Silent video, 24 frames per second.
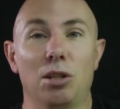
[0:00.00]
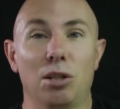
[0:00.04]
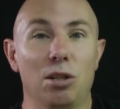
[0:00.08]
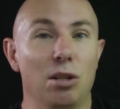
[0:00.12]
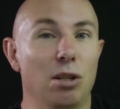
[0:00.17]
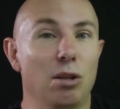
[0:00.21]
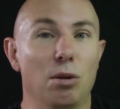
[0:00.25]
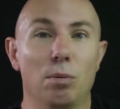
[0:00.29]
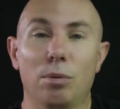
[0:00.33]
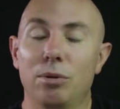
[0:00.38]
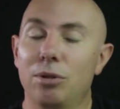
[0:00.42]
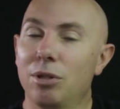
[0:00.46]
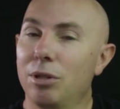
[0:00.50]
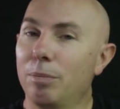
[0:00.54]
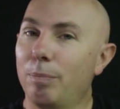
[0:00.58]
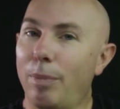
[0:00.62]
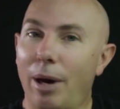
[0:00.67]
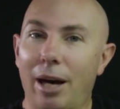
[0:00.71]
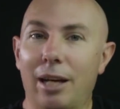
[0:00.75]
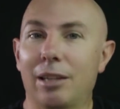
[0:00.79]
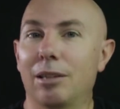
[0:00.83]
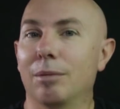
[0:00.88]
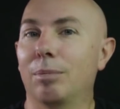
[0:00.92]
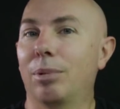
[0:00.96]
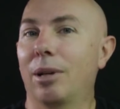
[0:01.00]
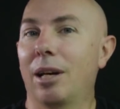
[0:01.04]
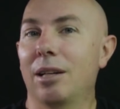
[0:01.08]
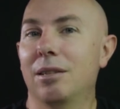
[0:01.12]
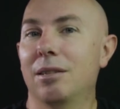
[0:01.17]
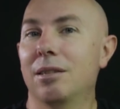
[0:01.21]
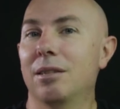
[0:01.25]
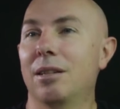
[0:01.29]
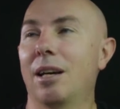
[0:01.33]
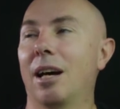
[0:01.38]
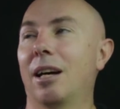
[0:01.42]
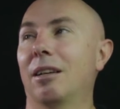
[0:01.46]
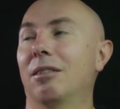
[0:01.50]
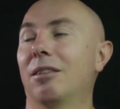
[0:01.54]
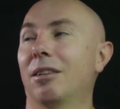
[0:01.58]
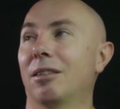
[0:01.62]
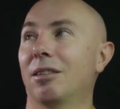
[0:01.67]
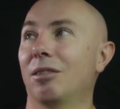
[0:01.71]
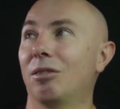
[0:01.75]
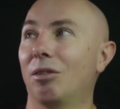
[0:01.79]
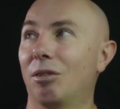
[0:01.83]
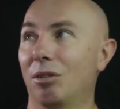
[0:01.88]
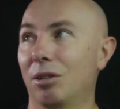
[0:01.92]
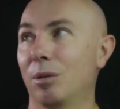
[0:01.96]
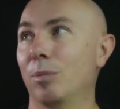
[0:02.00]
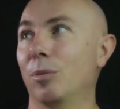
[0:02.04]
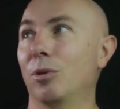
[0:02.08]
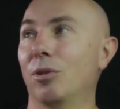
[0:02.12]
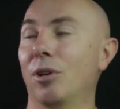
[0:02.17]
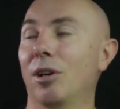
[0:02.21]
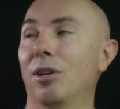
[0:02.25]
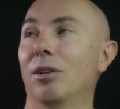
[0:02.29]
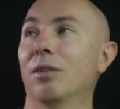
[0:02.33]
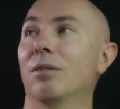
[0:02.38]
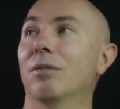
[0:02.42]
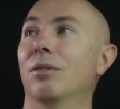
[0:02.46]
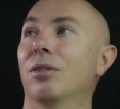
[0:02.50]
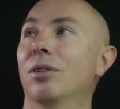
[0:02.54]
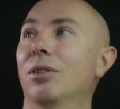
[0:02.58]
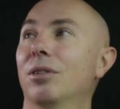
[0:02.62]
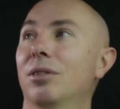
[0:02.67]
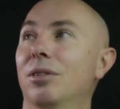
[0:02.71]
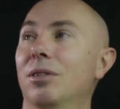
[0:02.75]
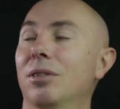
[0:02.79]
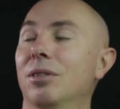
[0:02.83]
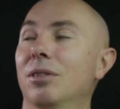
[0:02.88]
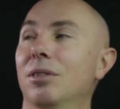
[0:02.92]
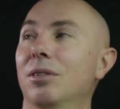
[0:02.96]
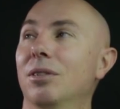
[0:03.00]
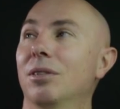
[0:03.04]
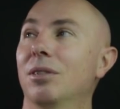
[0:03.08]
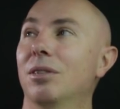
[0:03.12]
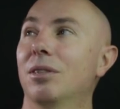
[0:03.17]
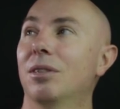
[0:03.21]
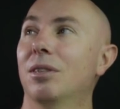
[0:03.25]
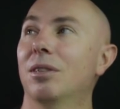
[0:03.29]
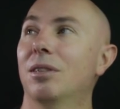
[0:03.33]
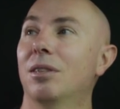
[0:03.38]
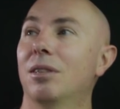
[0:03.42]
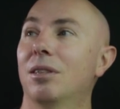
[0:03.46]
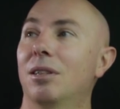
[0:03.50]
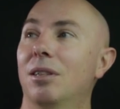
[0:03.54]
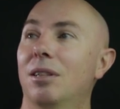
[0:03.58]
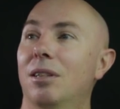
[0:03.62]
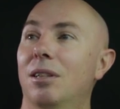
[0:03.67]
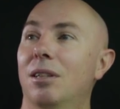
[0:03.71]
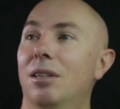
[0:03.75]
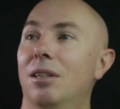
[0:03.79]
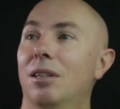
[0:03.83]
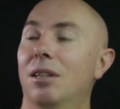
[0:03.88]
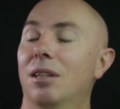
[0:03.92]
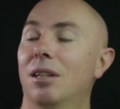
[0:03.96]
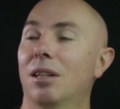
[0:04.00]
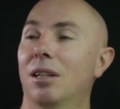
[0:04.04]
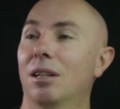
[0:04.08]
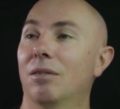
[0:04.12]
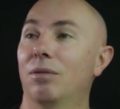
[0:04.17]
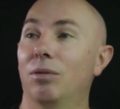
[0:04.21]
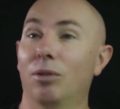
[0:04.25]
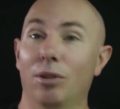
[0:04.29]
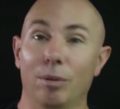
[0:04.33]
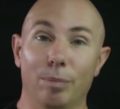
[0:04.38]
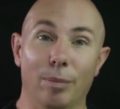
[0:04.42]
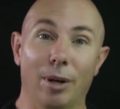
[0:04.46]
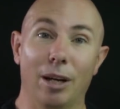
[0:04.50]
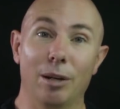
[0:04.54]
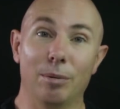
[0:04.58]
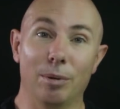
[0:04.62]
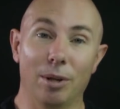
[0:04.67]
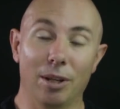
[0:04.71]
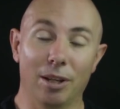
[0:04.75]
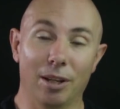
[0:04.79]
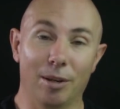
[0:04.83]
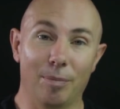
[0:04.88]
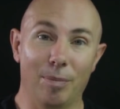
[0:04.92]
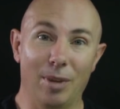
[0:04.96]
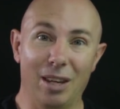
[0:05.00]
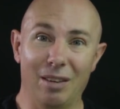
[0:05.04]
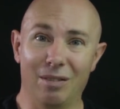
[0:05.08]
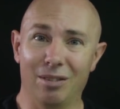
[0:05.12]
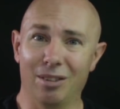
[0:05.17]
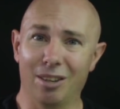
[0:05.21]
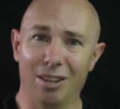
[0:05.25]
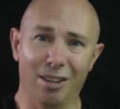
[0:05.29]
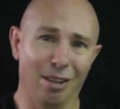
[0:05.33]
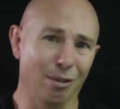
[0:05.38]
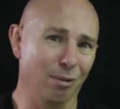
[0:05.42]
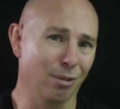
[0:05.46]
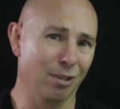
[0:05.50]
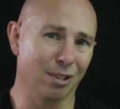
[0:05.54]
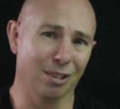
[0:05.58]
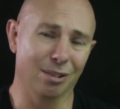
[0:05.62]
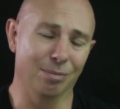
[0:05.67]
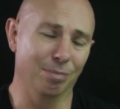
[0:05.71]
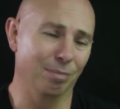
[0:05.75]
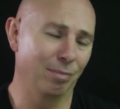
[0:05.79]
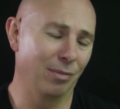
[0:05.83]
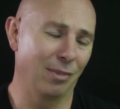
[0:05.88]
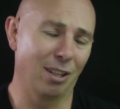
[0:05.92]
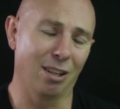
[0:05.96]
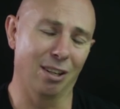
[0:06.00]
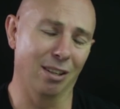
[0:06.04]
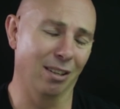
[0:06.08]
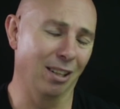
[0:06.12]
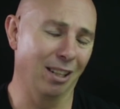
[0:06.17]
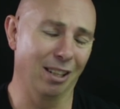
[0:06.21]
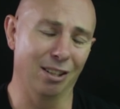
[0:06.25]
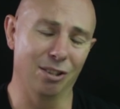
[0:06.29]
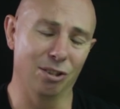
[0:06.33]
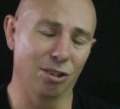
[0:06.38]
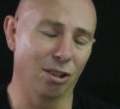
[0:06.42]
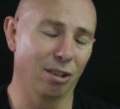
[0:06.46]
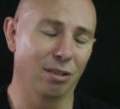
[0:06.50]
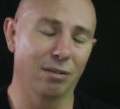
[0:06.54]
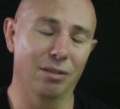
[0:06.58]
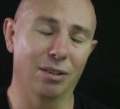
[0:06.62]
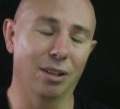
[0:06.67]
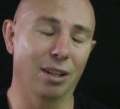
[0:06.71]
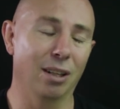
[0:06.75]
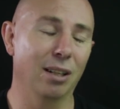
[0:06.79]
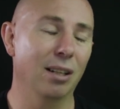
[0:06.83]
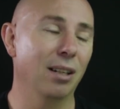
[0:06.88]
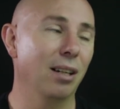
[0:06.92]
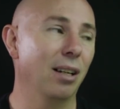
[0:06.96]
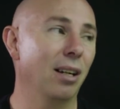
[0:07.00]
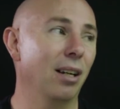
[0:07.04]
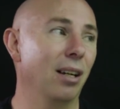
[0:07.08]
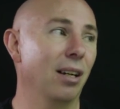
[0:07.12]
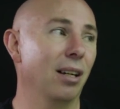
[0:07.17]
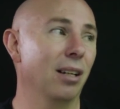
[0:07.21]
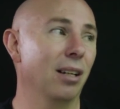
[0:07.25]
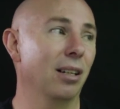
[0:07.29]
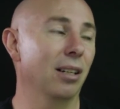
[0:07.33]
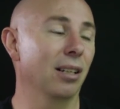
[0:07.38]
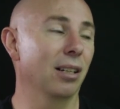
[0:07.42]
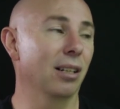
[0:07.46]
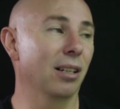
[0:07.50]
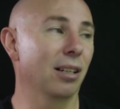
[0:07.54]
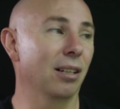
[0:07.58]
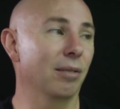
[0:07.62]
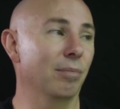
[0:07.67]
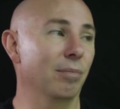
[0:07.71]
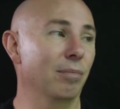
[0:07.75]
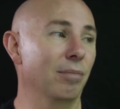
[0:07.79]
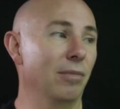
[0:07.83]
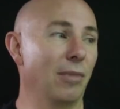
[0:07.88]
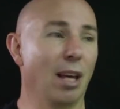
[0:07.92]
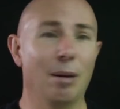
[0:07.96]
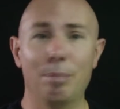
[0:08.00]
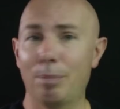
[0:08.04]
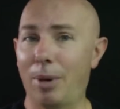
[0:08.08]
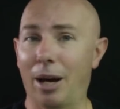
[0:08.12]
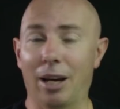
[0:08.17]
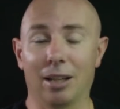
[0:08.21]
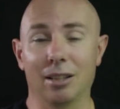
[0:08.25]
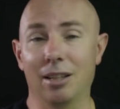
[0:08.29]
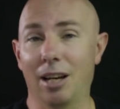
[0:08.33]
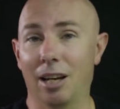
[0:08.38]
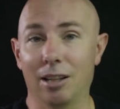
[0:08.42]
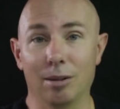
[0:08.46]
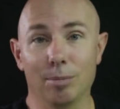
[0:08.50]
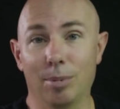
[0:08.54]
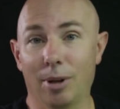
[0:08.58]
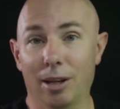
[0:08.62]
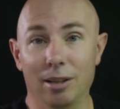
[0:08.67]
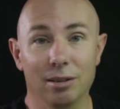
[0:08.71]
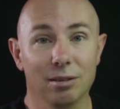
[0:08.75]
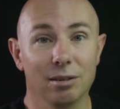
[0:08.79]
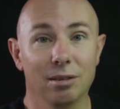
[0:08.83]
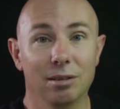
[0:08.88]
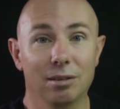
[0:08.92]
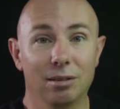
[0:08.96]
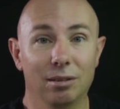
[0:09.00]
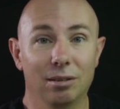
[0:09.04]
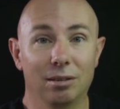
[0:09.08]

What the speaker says: You would just pack the places out, like the Conor McGregor versus Floyd Mayweather, even though that was a kind of like a joke fight. That packed out the place.